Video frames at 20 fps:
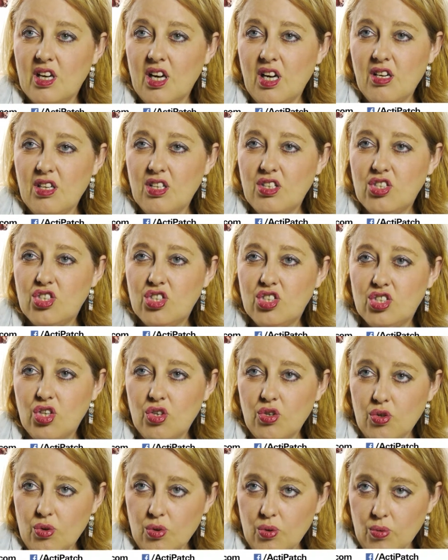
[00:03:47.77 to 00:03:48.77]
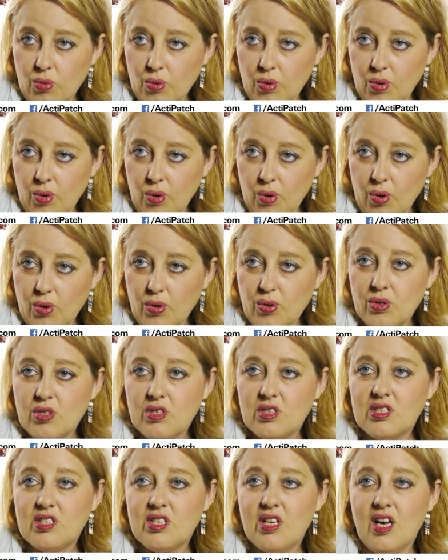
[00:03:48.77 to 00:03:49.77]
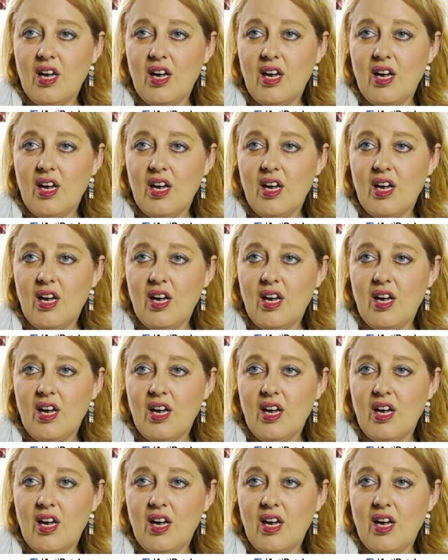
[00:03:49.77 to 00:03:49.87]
only short walks.